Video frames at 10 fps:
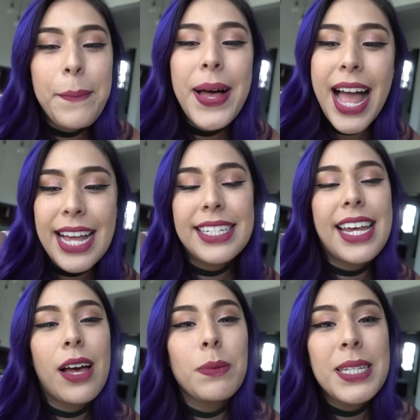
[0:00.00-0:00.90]
but
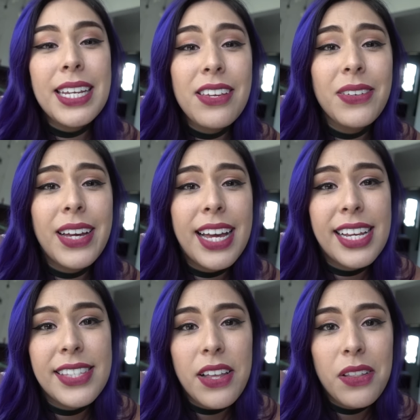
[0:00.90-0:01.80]
I'll be taking you
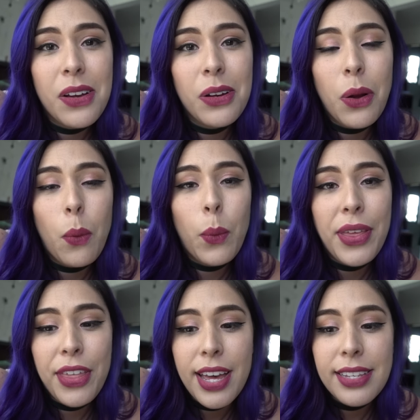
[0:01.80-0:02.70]
guys along
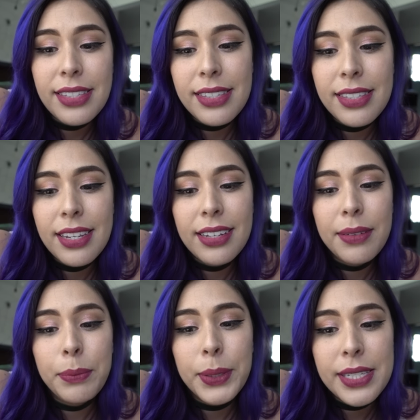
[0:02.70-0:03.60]
with us,
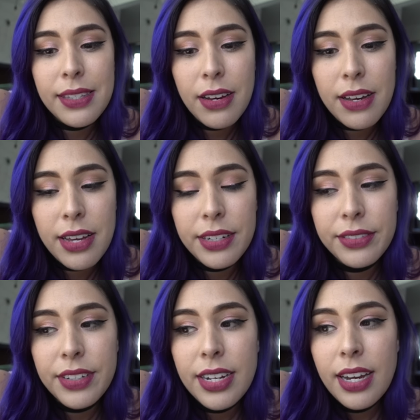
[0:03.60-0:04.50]

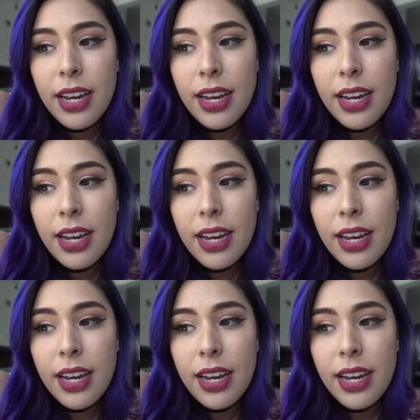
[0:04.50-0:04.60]
BlizzCon,